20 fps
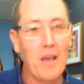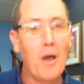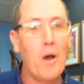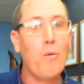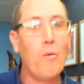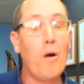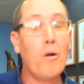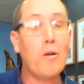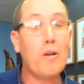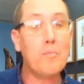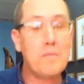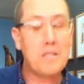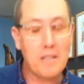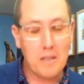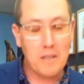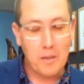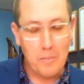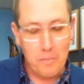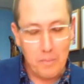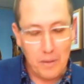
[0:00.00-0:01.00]
Welcome to
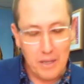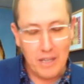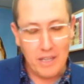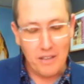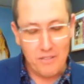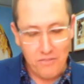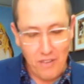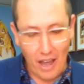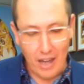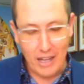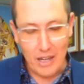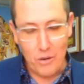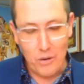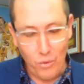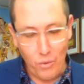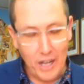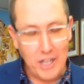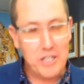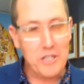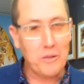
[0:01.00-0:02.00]
the Bega Valley
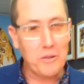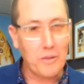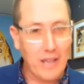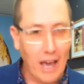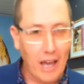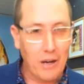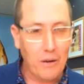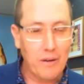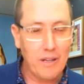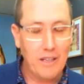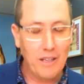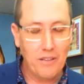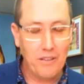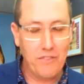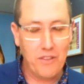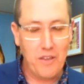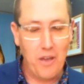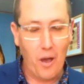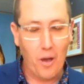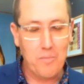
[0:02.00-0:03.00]
Regional Gallery
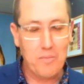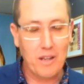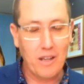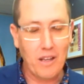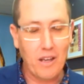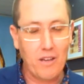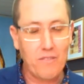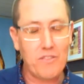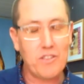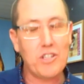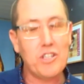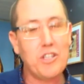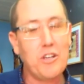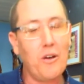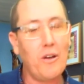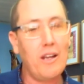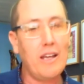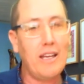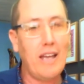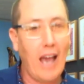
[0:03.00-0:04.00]
for the opening of the
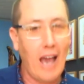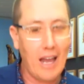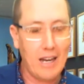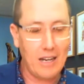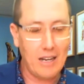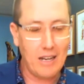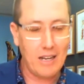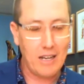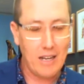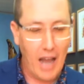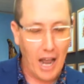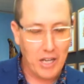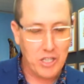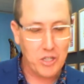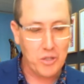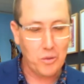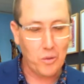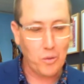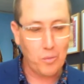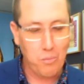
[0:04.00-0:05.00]
Shirley Hannon
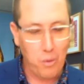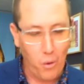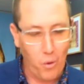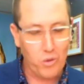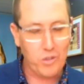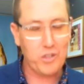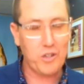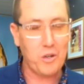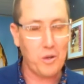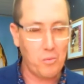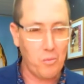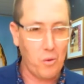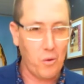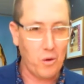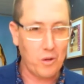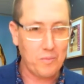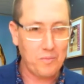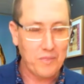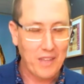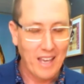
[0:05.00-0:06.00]
National Portrait
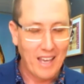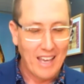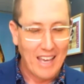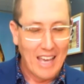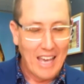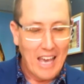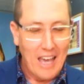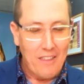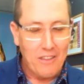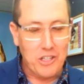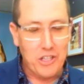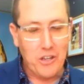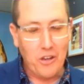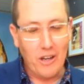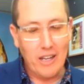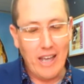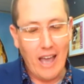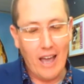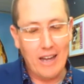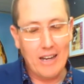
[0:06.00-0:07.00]
Award. The
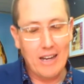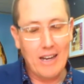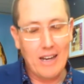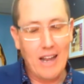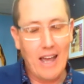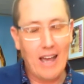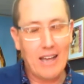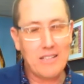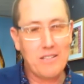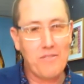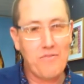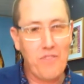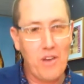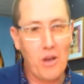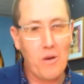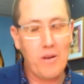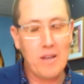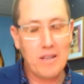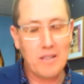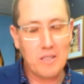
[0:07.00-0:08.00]
Shirley Hannon has a
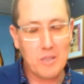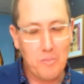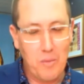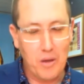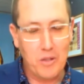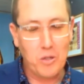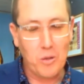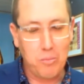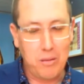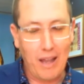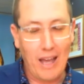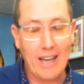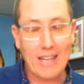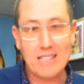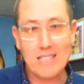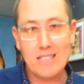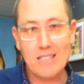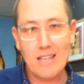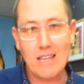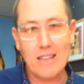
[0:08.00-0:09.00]
very special
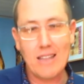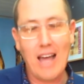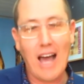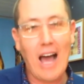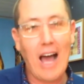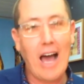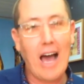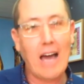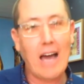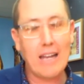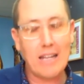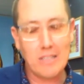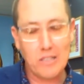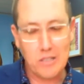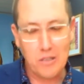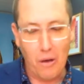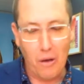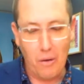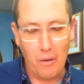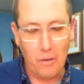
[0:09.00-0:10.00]
place in the heart and
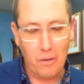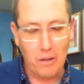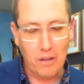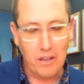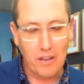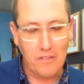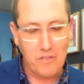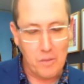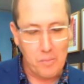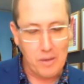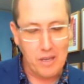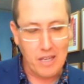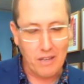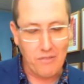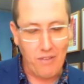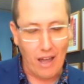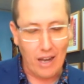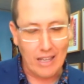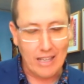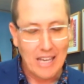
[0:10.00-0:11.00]
soul of the Bega
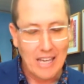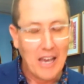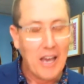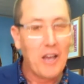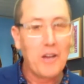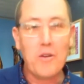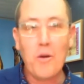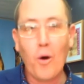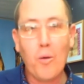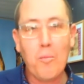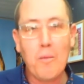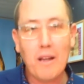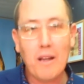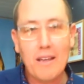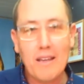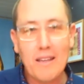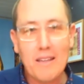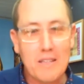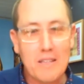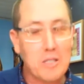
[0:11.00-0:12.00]
Valley.
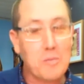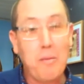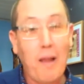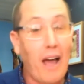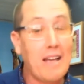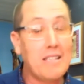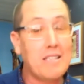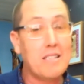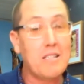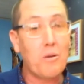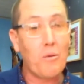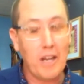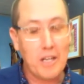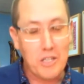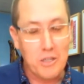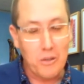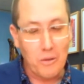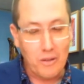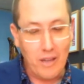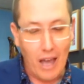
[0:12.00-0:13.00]
Normally, this place, the
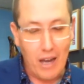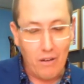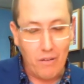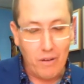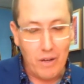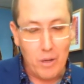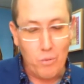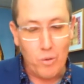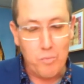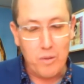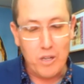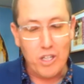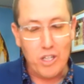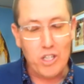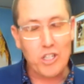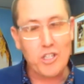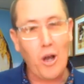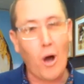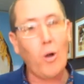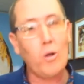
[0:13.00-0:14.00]
Regional Gallery, would be
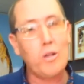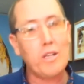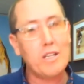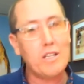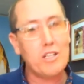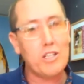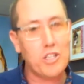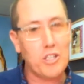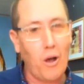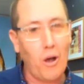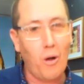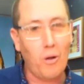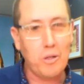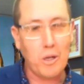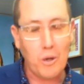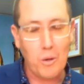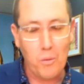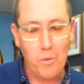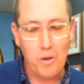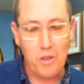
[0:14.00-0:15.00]
shoulder to
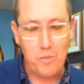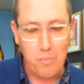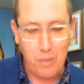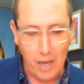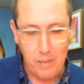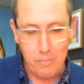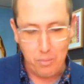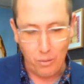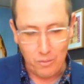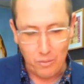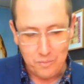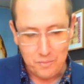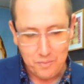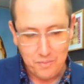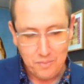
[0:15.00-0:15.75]
shoulder with people,